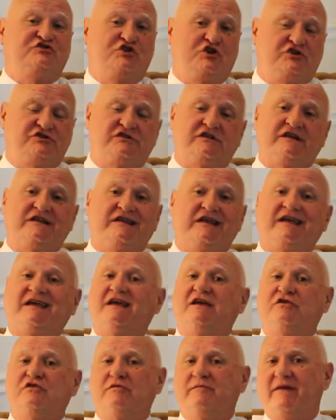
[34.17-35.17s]
usually to
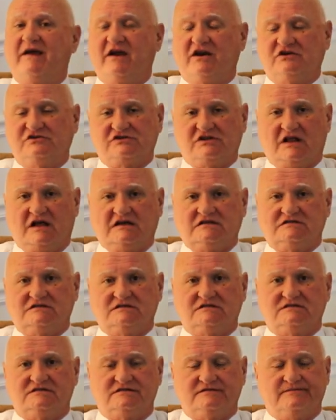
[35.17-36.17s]
get your marriage
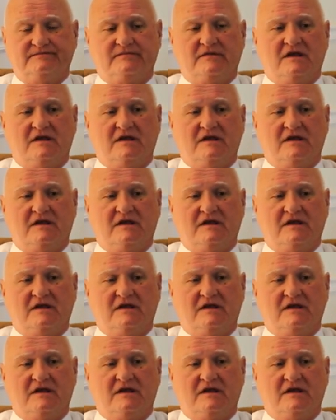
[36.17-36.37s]
license.